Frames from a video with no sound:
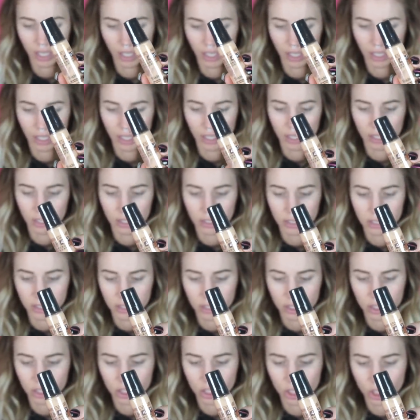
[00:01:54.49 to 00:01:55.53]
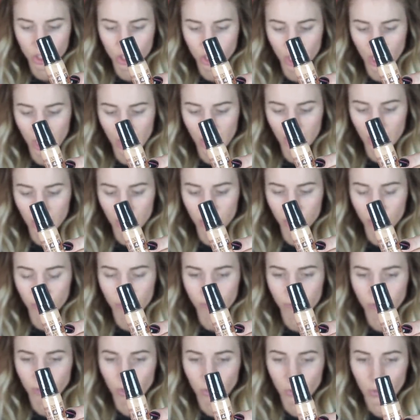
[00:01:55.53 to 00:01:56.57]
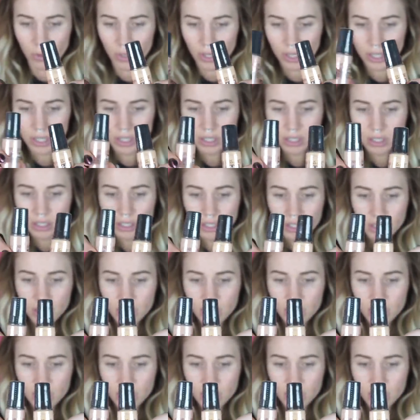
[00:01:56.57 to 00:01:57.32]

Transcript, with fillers: and this is shade 4.